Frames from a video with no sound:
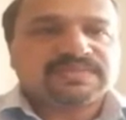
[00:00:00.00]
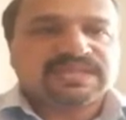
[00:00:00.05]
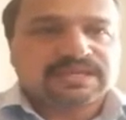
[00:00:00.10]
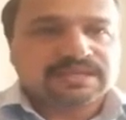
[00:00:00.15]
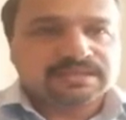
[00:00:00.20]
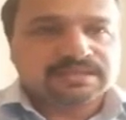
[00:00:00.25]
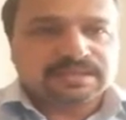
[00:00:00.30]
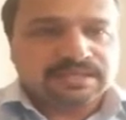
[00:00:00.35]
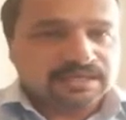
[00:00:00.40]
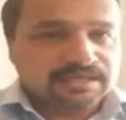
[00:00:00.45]
That
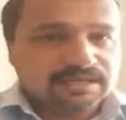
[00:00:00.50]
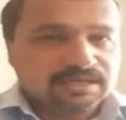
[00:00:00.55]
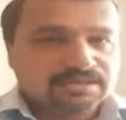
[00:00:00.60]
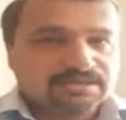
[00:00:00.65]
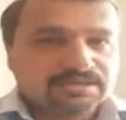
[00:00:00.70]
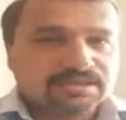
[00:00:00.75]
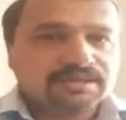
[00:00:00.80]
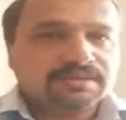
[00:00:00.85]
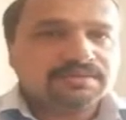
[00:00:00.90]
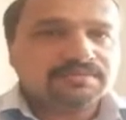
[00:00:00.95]
is the
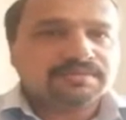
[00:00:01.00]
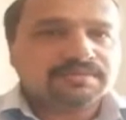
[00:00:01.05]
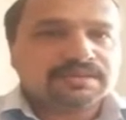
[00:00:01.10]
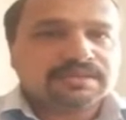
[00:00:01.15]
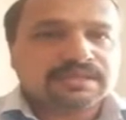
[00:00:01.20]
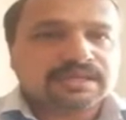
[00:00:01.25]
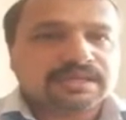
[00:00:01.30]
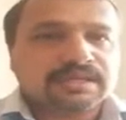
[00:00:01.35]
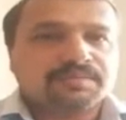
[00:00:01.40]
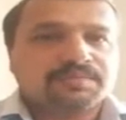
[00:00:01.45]
intention.
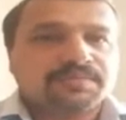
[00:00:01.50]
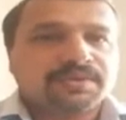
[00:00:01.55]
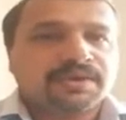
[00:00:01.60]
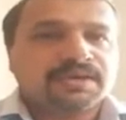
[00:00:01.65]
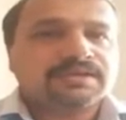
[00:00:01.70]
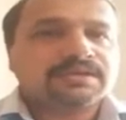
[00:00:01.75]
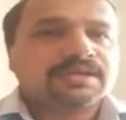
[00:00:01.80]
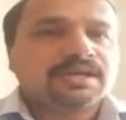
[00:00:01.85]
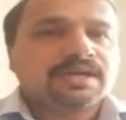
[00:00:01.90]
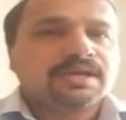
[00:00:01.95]
Second
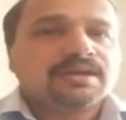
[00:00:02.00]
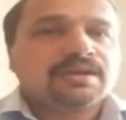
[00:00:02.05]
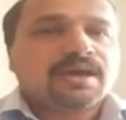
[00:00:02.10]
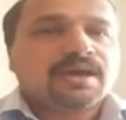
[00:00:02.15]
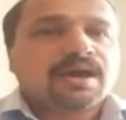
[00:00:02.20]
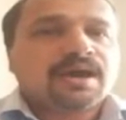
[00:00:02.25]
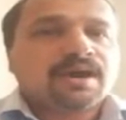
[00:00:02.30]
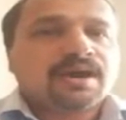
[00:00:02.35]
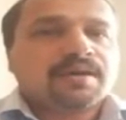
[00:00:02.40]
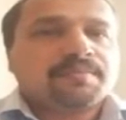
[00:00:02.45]
part,
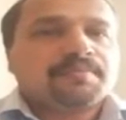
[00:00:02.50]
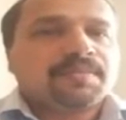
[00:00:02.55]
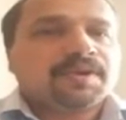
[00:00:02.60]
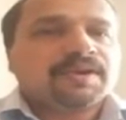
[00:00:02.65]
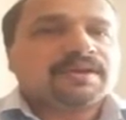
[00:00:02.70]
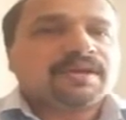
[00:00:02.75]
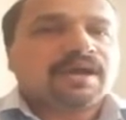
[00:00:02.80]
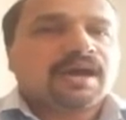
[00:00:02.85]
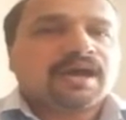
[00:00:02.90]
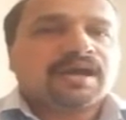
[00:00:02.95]

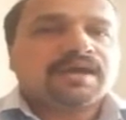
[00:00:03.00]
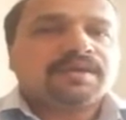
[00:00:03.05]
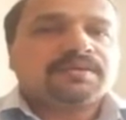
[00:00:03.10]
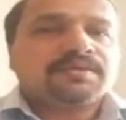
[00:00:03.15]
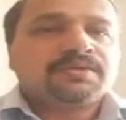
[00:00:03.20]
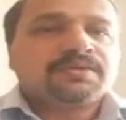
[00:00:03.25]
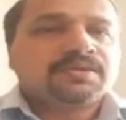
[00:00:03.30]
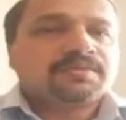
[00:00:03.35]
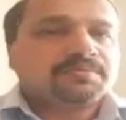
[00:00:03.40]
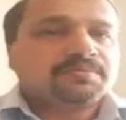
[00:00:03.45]
but
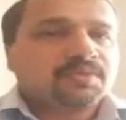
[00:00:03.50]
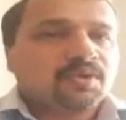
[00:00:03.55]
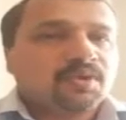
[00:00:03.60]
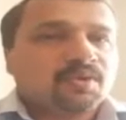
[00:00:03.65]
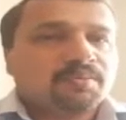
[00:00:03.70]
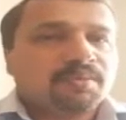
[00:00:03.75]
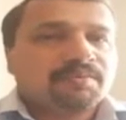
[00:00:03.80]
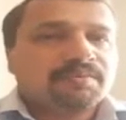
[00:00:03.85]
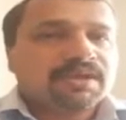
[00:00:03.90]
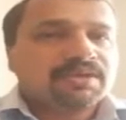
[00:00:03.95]
I
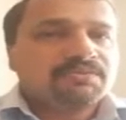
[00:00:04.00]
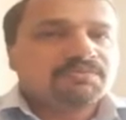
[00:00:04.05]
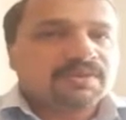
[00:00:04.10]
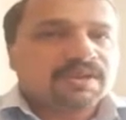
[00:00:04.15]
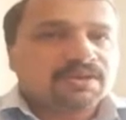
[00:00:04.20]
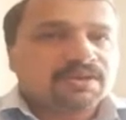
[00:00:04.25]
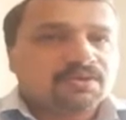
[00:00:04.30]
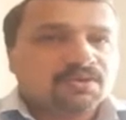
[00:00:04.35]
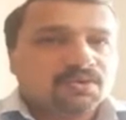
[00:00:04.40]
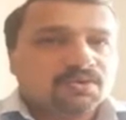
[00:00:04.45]
probably
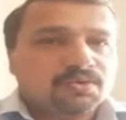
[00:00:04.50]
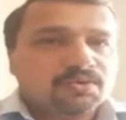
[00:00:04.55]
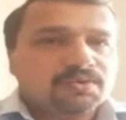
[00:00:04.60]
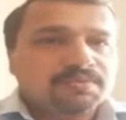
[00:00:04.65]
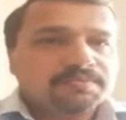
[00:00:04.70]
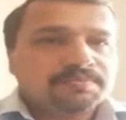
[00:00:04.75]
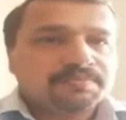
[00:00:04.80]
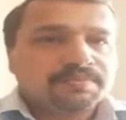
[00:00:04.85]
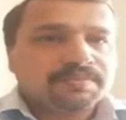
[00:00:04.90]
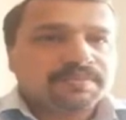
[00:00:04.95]
will
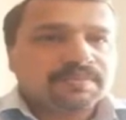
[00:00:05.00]
go.